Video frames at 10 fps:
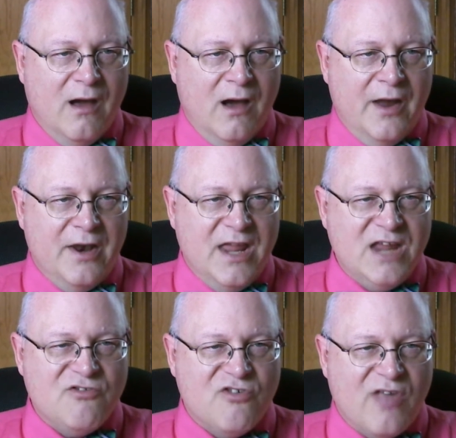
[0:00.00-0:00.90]
on
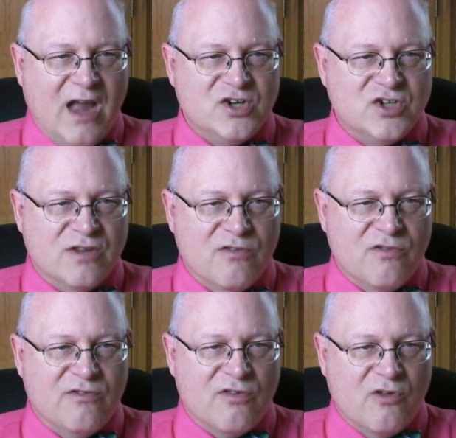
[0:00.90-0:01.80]
each
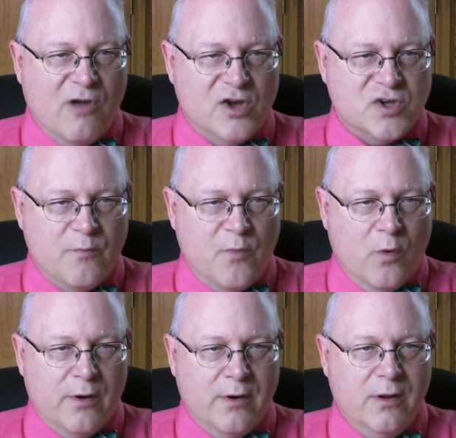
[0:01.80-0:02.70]
section's discussion
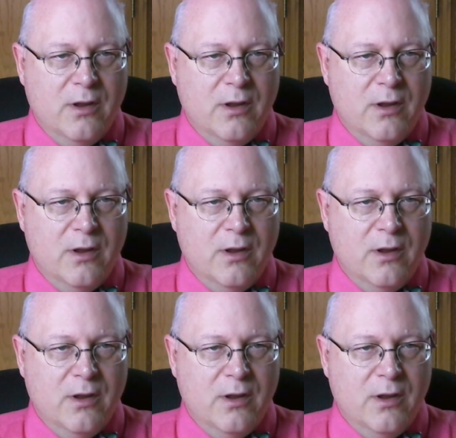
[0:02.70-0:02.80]
board.